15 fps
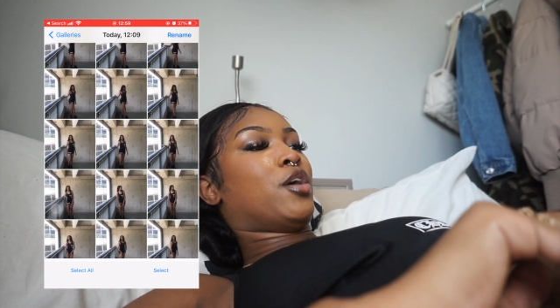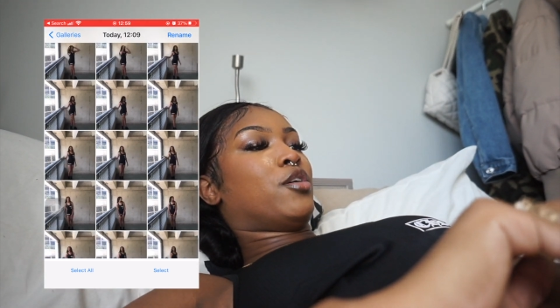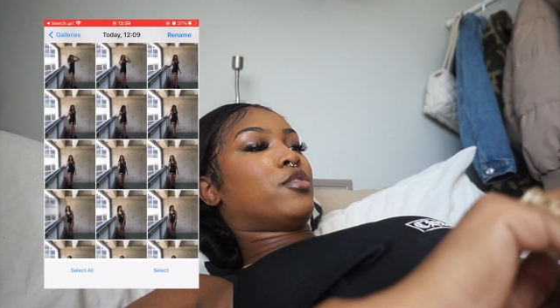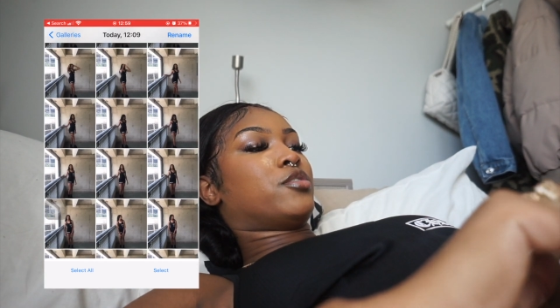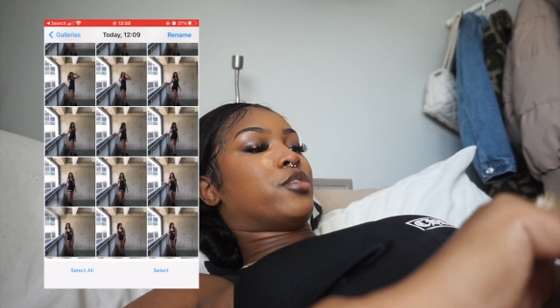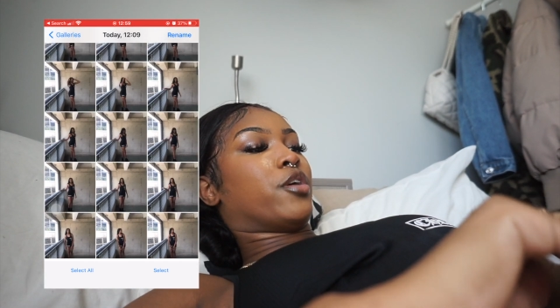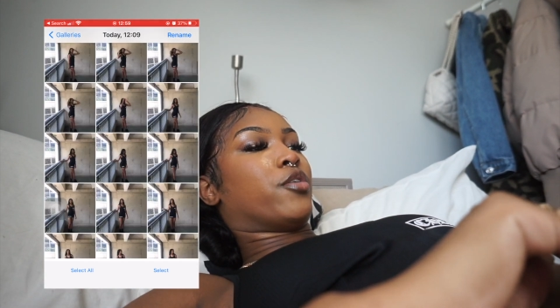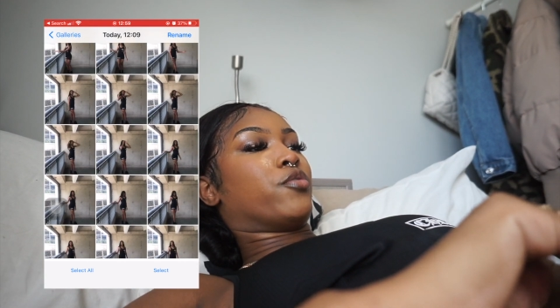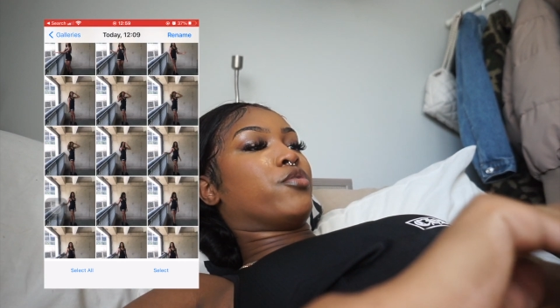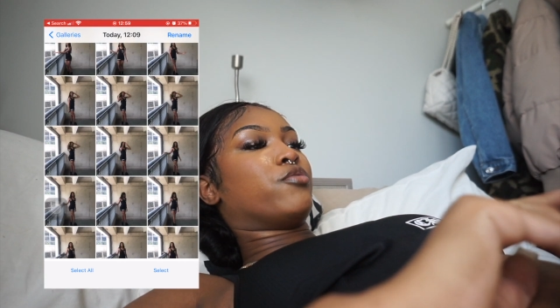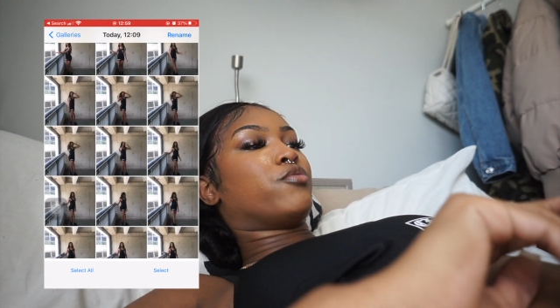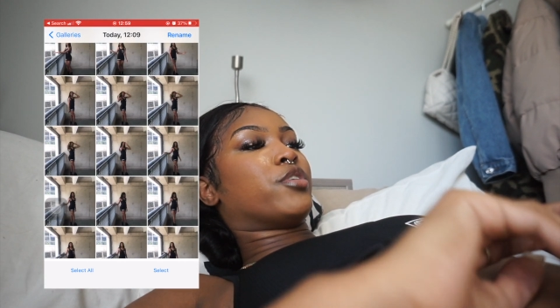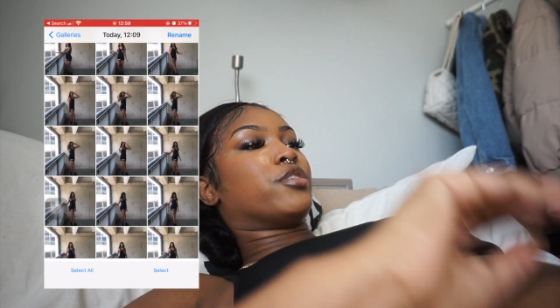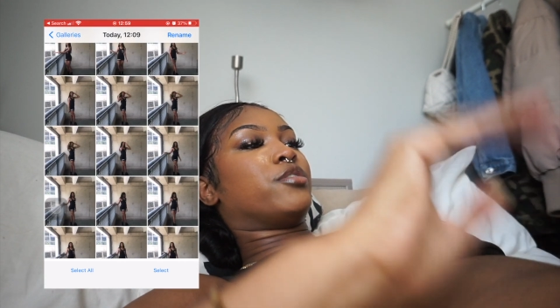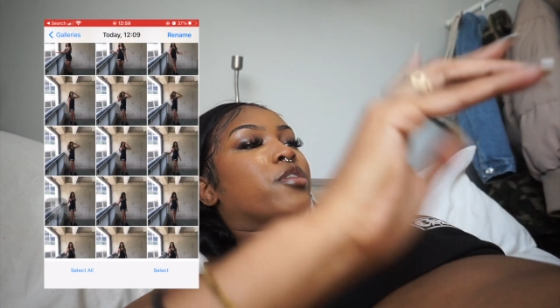So you
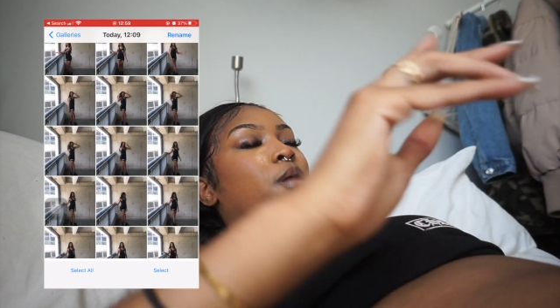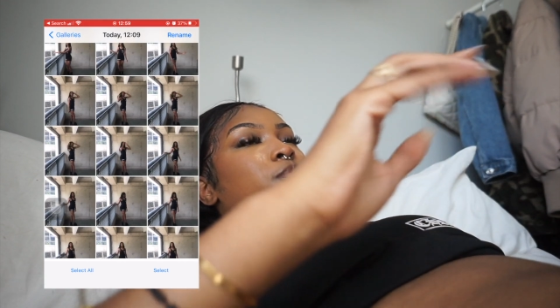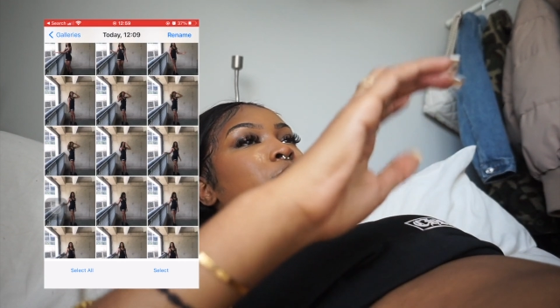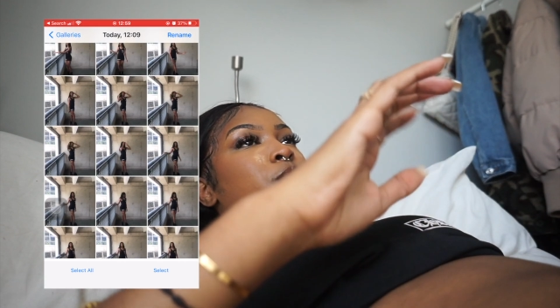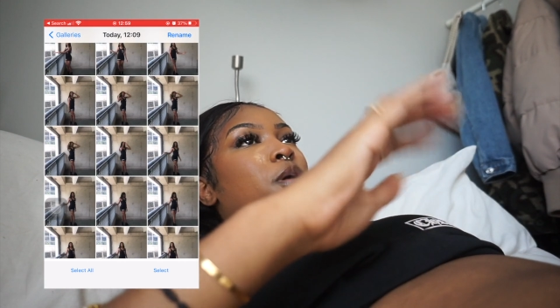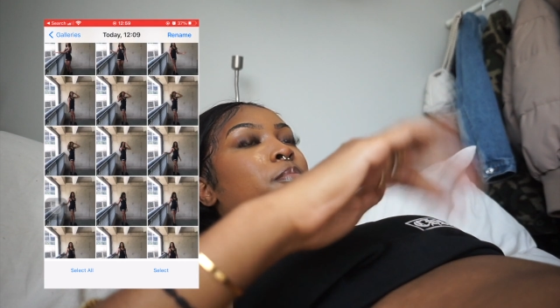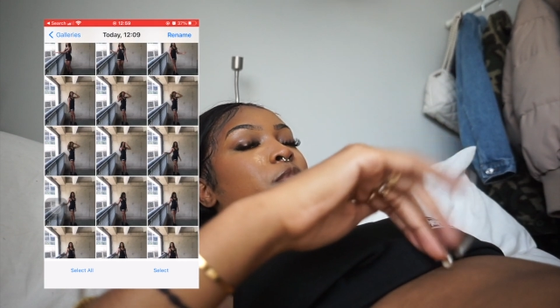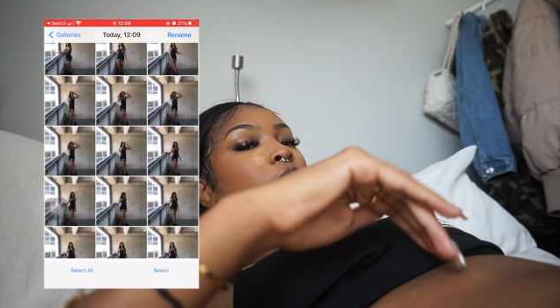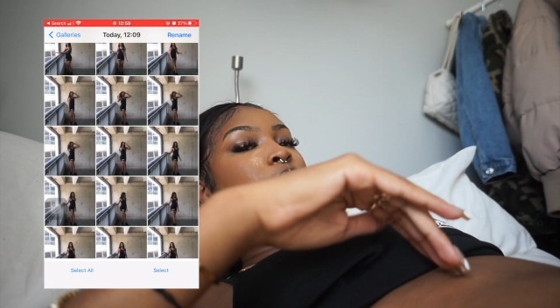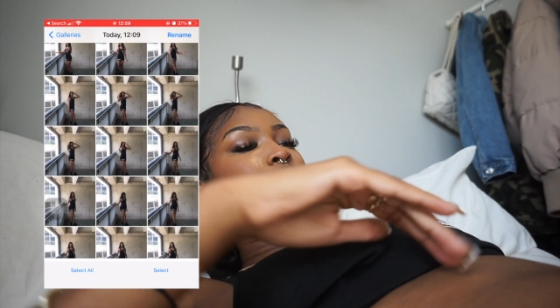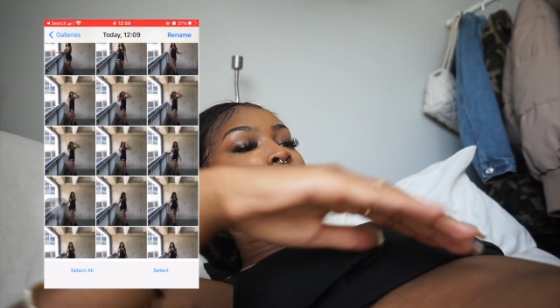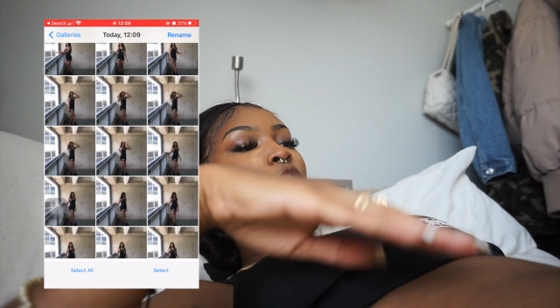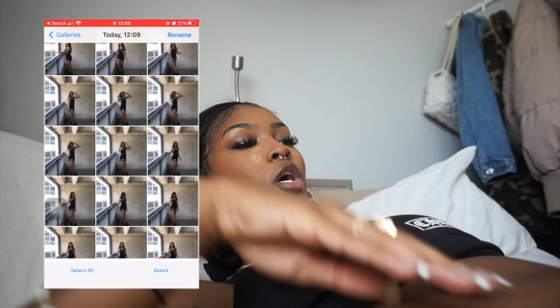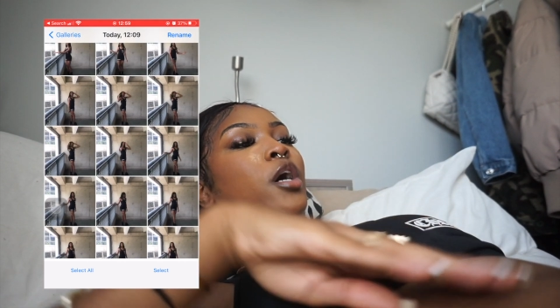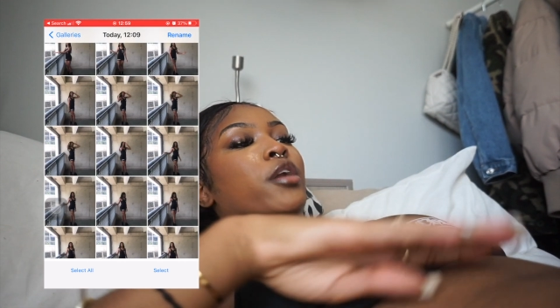can thumbs them up, thumbs
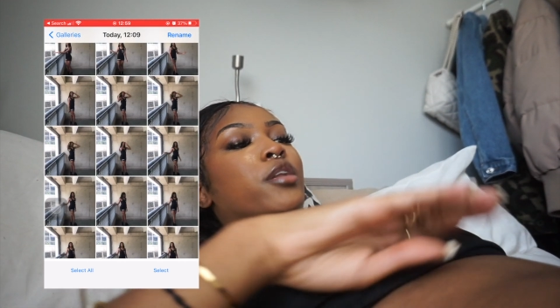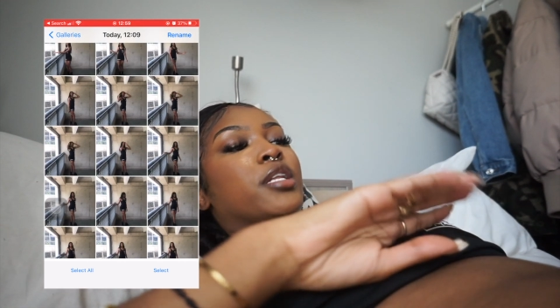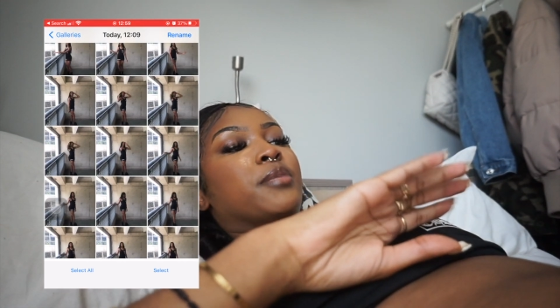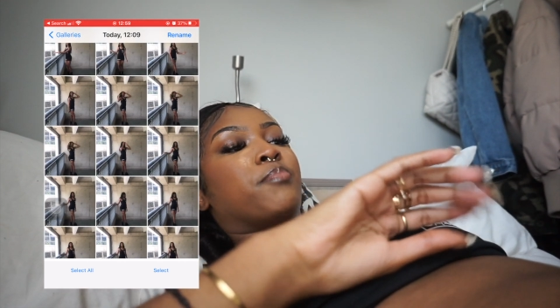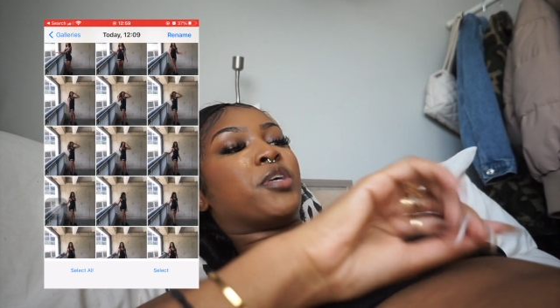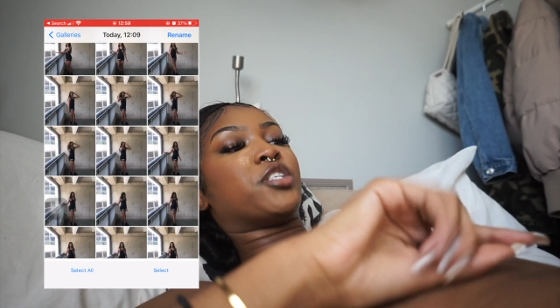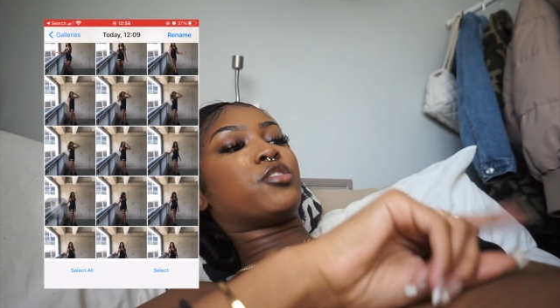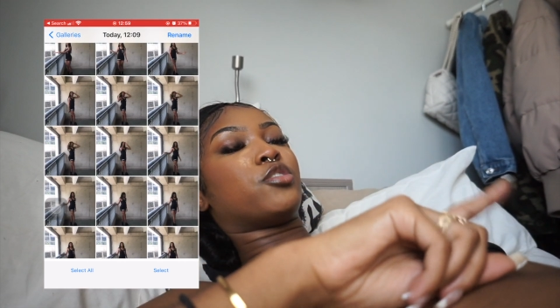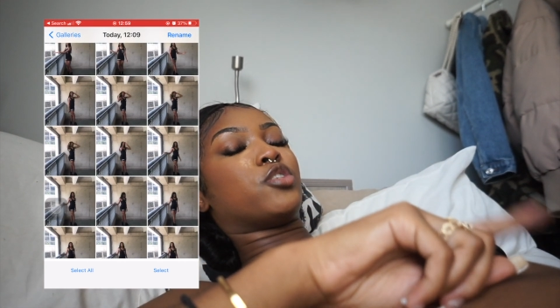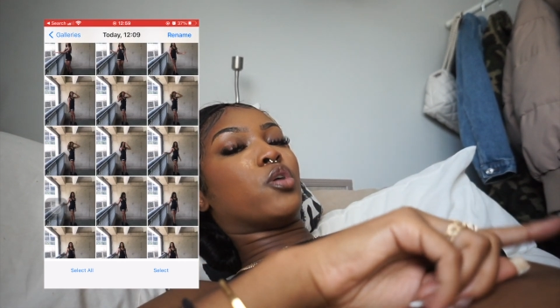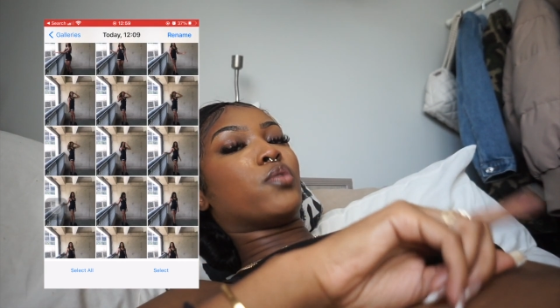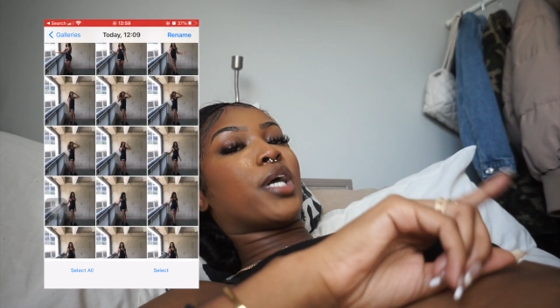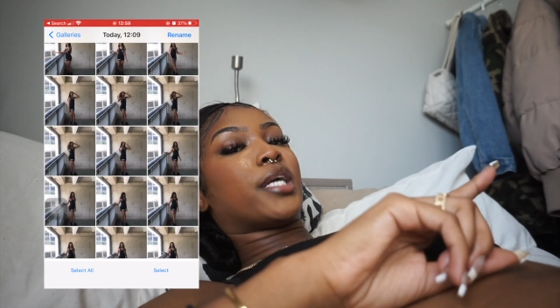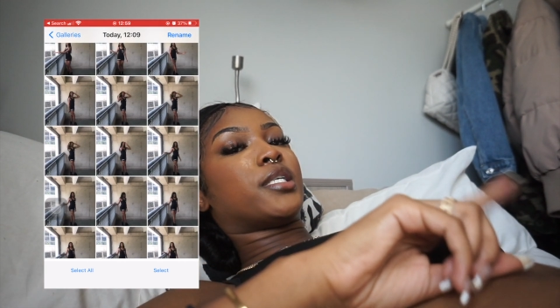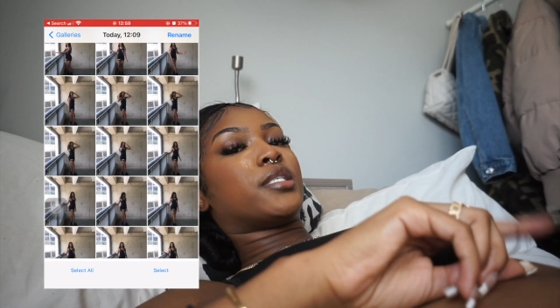them down. The pictures don't get